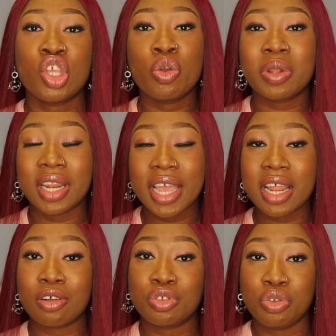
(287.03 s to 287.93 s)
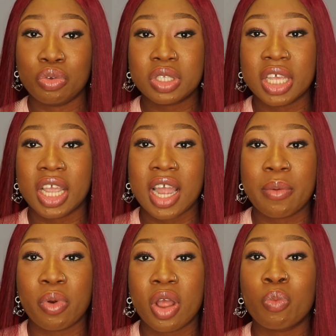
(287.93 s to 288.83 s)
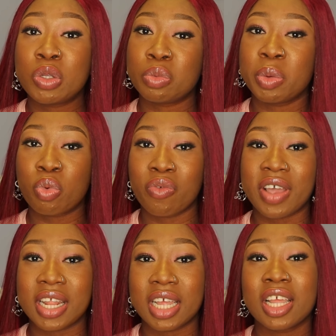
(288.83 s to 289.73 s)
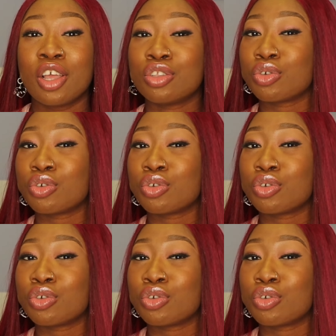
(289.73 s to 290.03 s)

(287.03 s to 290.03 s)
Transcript: you would learn how to use a camera which will be provided